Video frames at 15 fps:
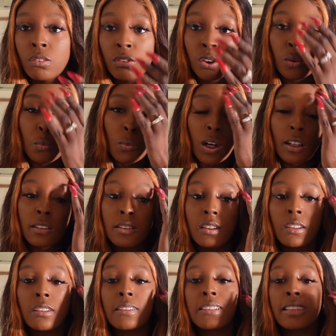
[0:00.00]
You want
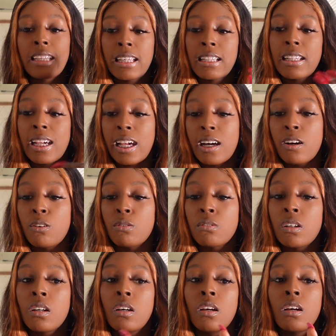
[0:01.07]
to sit down,
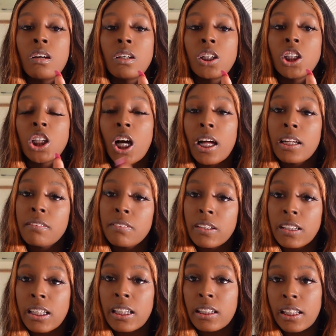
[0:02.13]
jot
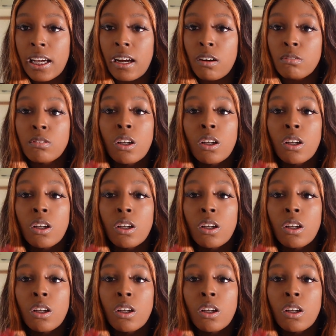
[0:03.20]
everything down.